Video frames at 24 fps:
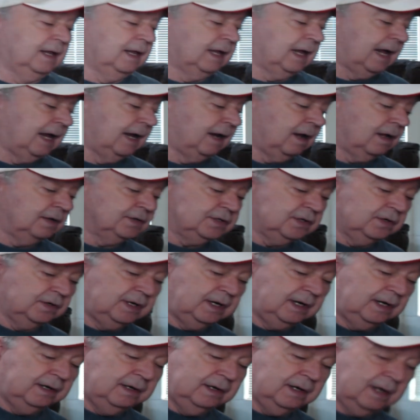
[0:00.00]
I also
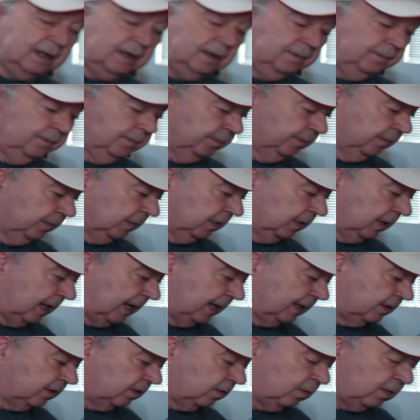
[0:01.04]
didn't
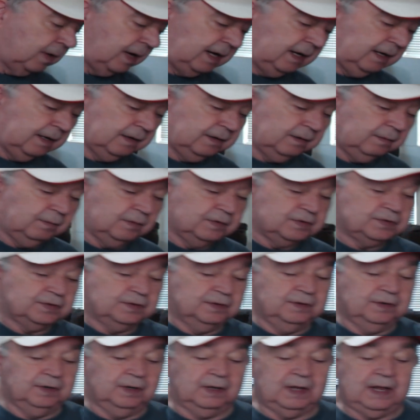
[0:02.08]
like the way it was
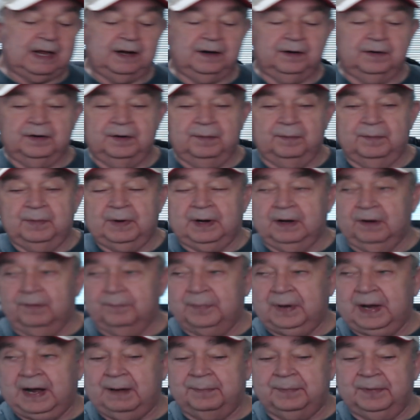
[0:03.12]
the amount of
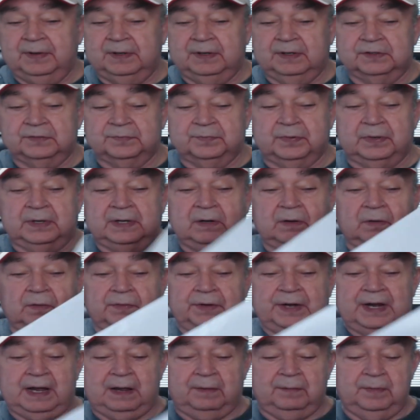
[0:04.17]
popping. It's a pretty old
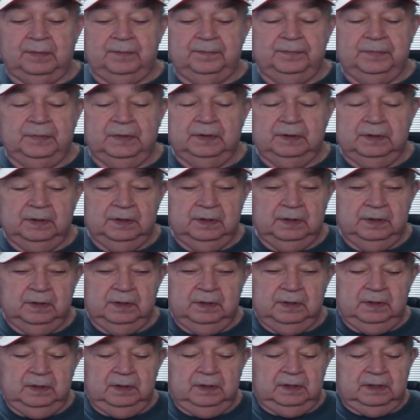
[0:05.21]
album.
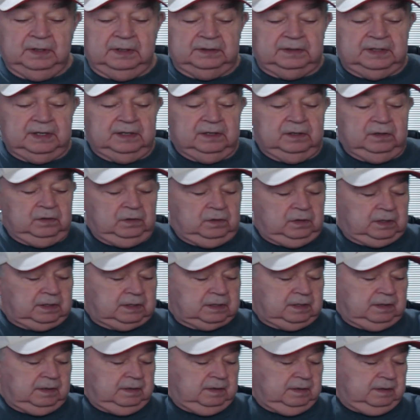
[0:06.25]
It didn't
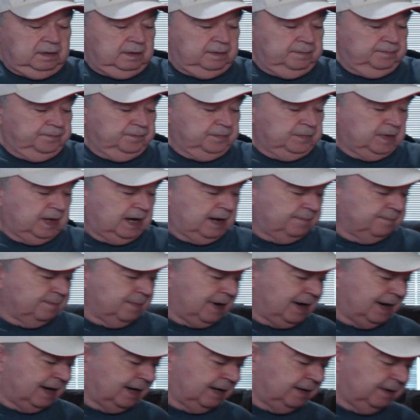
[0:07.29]
look that
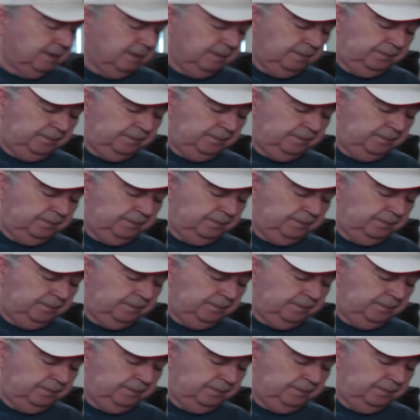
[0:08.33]
bad.